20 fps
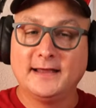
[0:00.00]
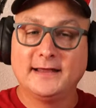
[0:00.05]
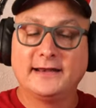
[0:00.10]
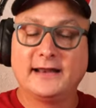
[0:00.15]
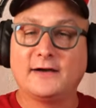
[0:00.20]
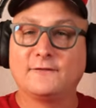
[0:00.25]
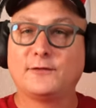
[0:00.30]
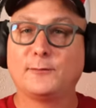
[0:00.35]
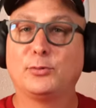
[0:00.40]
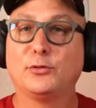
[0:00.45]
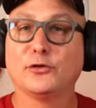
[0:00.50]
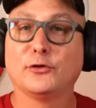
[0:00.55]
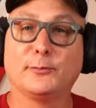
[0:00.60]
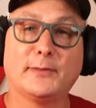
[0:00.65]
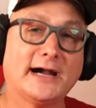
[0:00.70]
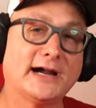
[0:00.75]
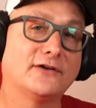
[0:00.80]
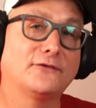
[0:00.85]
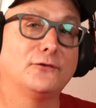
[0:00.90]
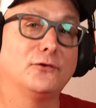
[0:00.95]
Now if I pull the
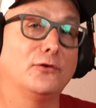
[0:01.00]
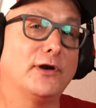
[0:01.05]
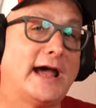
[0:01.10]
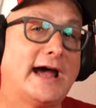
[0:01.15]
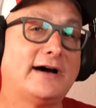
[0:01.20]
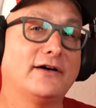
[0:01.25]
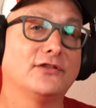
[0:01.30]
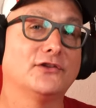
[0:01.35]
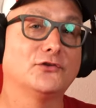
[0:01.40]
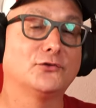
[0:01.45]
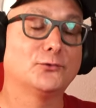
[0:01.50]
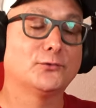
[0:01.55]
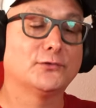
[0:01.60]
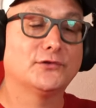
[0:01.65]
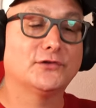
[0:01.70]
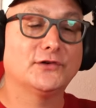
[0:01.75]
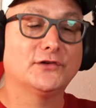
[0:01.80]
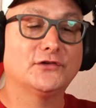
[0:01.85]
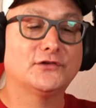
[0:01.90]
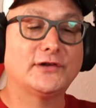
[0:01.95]
microphone out, this is what it's
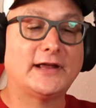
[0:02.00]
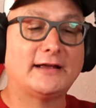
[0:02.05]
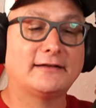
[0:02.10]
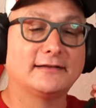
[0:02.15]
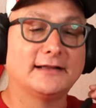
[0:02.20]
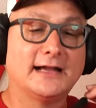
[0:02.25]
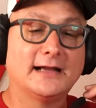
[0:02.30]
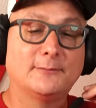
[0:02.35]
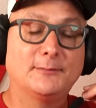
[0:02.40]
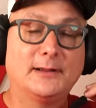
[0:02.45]
going to sound like.